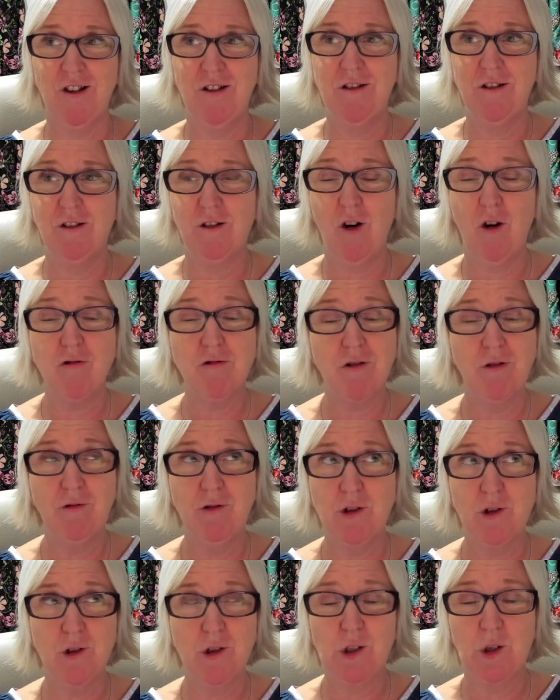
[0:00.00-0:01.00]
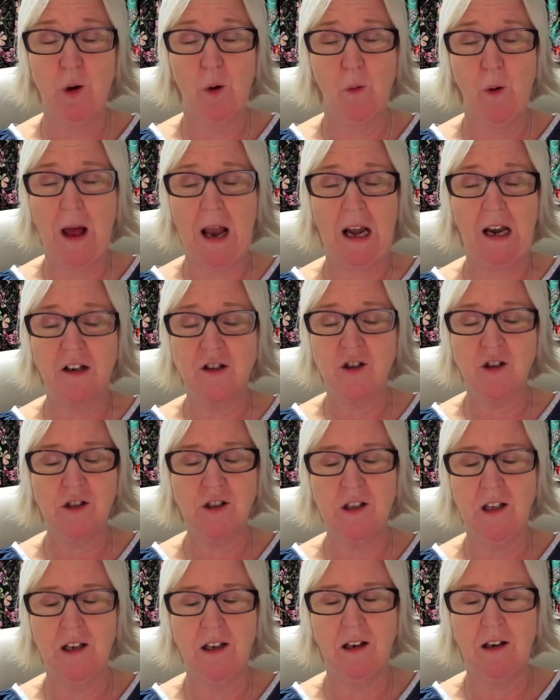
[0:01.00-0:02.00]
And God, they've done so well. I
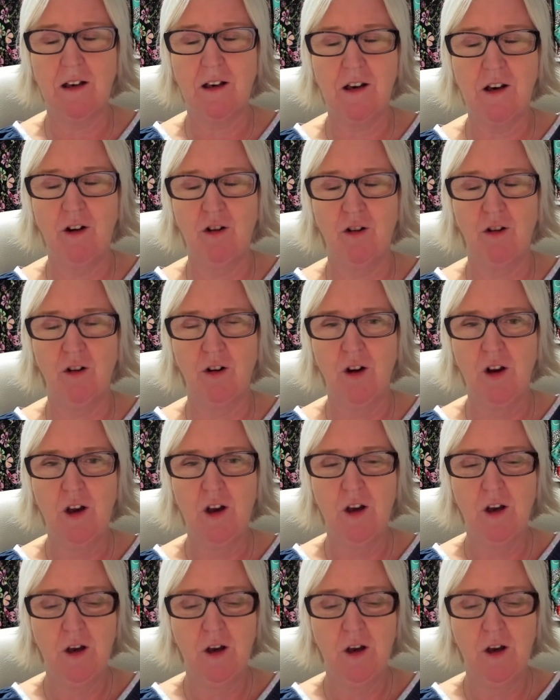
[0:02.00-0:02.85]
just think, you know,